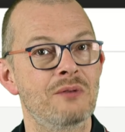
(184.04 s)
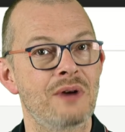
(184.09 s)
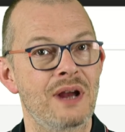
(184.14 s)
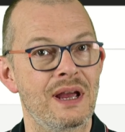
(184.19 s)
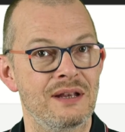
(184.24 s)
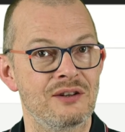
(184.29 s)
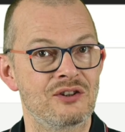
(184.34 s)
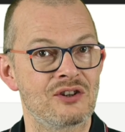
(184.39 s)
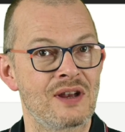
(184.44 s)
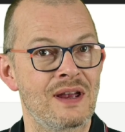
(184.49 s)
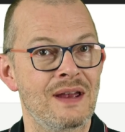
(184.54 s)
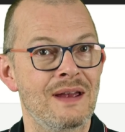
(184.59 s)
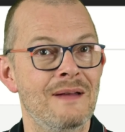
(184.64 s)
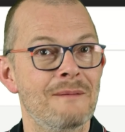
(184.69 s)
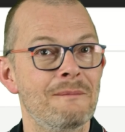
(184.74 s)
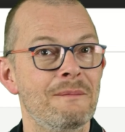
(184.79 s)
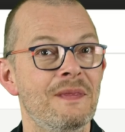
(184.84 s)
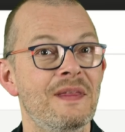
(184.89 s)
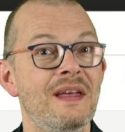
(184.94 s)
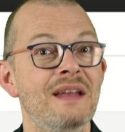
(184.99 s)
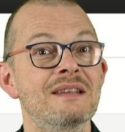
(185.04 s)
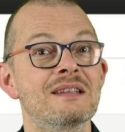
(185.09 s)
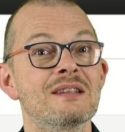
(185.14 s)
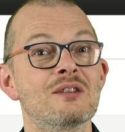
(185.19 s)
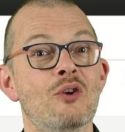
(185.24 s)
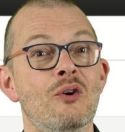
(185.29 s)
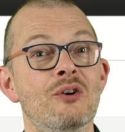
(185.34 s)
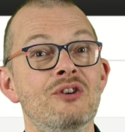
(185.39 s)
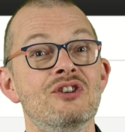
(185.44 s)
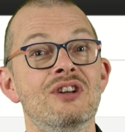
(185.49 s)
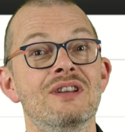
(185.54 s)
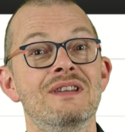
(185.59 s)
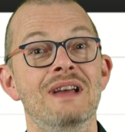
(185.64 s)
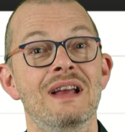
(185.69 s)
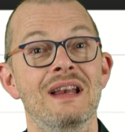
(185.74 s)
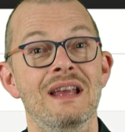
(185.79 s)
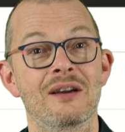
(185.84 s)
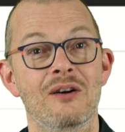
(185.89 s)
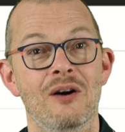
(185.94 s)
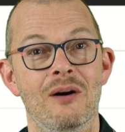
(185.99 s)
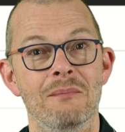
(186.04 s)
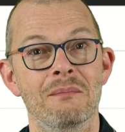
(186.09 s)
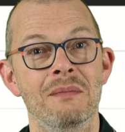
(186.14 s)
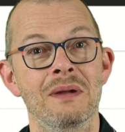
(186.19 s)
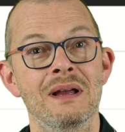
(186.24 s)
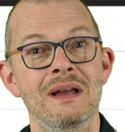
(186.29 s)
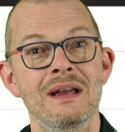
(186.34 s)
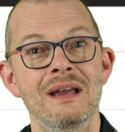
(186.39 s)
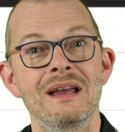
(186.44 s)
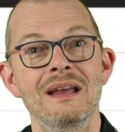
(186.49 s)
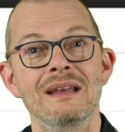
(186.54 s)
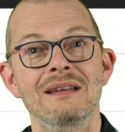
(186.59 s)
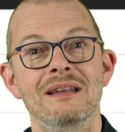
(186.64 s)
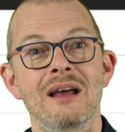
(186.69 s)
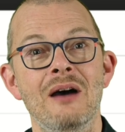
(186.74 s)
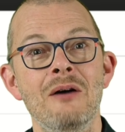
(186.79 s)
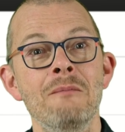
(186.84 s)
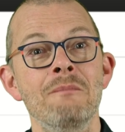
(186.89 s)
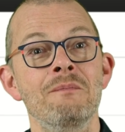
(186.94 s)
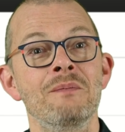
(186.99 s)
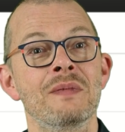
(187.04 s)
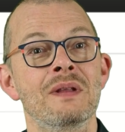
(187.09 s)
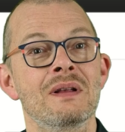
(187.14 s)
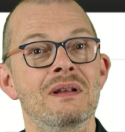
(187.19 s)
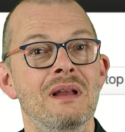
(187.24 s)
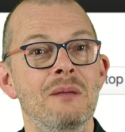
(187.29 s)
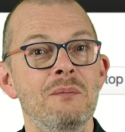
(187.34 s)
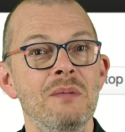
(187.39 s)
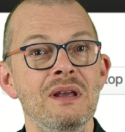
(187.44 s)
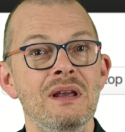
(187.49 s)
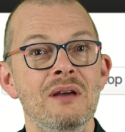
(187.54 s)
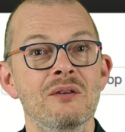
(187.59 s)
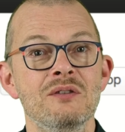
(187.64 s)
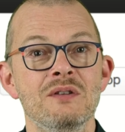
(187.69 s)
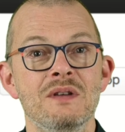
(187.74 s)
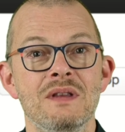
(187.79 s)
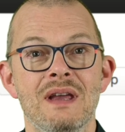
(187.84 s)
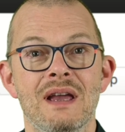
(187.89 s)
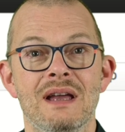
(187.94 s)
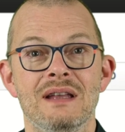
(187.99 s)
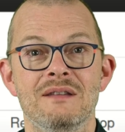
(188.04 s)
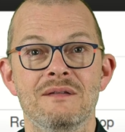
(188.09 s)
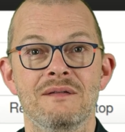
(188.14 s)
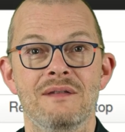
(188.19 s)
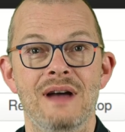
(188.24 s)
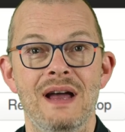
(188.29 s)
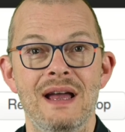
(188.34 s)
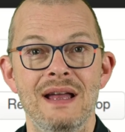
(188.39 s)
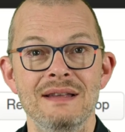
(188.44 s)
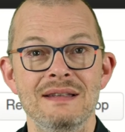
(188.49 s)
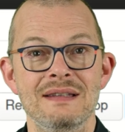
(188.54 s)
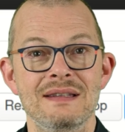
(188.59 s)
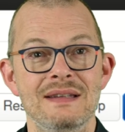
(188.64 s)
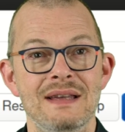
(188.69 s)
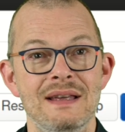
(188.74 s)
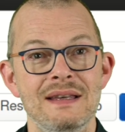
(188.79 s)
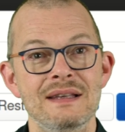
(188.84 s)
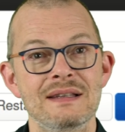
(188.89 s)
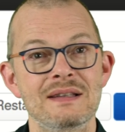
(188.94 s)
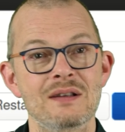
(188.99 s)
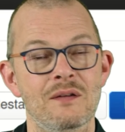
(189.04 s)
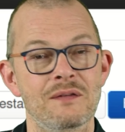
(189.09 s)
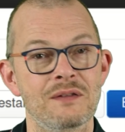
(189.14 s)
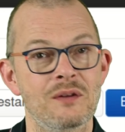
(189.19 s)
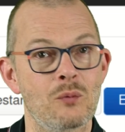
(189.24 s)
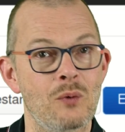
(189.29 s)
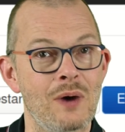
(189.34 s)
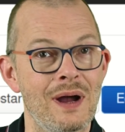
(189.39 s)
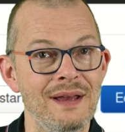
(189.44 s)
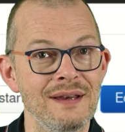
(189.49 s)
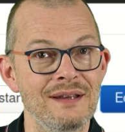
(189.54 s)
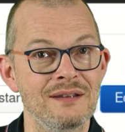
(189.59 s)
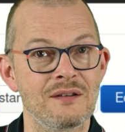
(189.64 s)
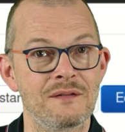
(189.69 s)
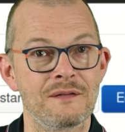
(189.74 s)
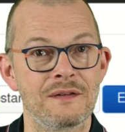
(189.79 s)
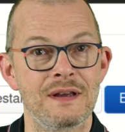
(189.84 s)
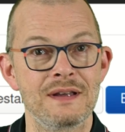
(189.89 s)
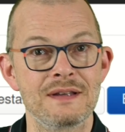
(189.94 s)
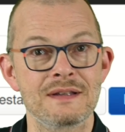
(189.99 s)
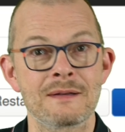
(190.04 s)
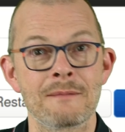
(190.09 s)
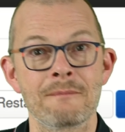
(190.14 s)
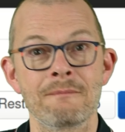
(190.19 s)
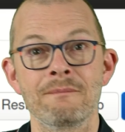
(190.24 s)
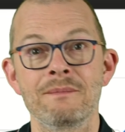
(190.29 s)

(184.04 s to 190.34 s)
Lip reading: range. That's Deutsche Telekom. Now, let me go to the advanced settings of the WAN interface